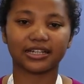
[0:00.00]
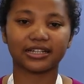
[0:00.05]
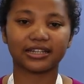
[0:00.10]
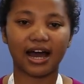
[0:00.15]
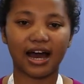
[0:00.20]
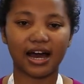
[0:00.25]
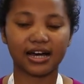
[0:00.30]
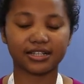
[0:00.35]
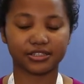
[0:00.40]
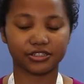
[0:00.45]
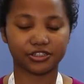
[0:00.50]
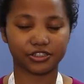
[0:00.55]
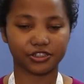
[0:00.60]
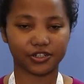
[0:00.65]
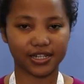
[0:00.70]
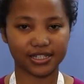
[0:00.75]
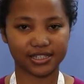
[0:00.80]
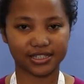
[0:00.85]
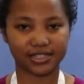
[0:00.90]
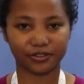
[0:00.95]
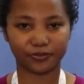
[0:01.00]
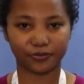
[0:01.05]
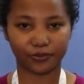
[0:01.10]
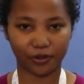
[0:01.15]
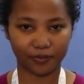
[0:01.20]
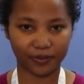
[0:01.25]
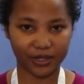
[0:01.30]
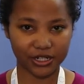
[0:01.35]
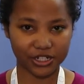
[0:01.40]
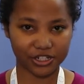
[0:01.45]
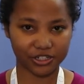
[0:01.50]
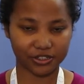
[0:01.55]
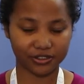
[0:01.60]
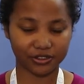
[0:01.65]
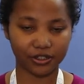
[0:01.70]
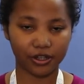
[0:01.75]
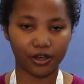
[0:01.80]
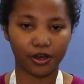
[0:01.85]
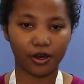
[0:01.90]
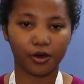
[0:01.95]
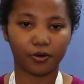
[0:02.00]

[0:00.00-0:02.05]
it has interesting information